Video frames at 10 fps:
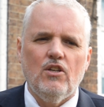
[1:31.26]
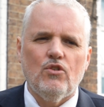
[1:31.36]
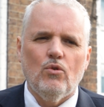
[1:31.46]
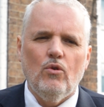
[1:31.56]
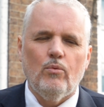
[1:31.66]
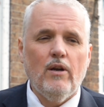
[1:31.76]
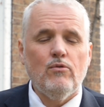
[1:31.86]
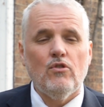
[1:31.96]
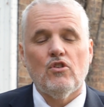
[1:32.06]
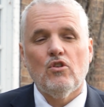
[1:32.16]
enjoyed. When I
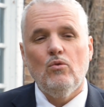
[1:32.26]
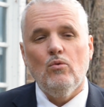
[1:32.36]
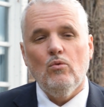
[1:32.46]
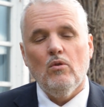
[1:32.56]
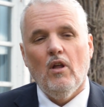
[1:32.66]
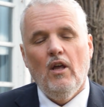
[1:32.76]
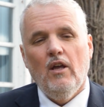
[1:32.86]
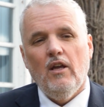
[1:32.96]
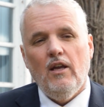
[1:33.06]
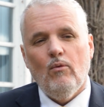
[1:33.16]
was at school,
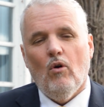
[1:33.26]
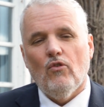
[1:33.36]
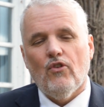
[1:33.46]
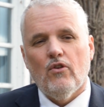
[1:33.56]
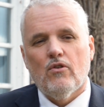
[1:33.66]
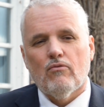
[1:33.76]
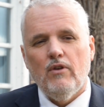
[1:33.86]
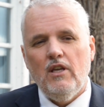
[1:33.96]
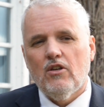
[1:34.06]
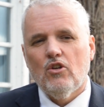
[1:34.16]
it was
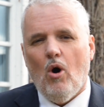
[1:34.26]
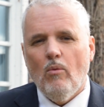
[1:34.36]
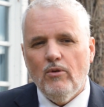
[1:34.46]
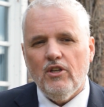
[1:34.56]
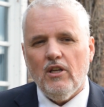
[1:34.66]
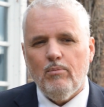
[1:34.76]
Greek comedy,